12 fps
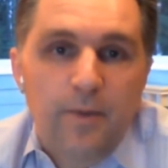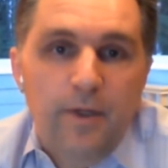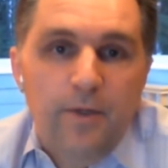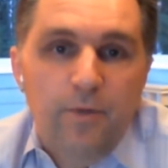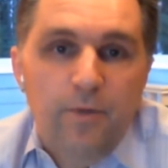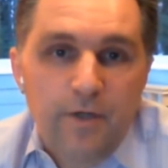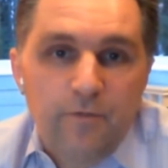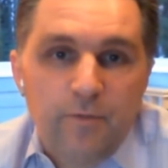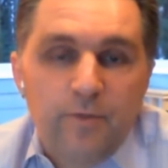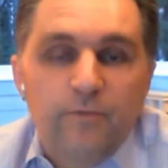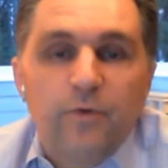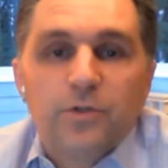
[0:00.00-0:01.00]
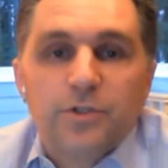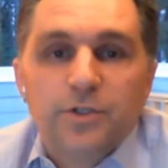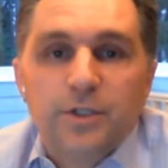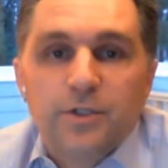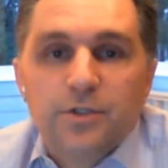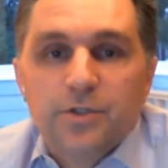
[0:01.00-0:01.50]
And we have been
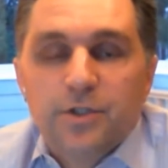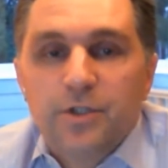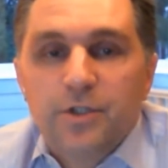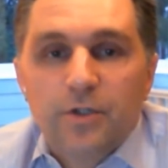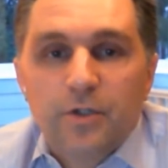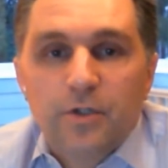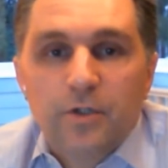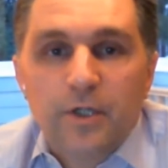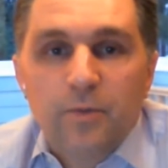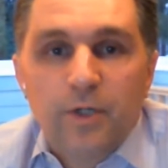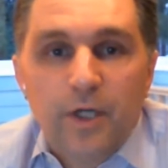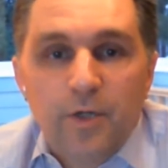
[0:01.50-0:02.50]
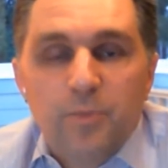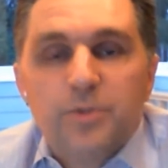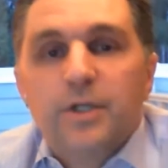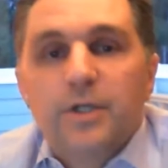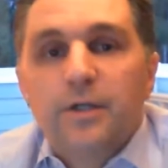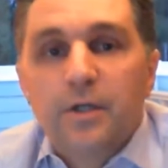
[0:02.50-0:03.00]
fortunate to secure a 100%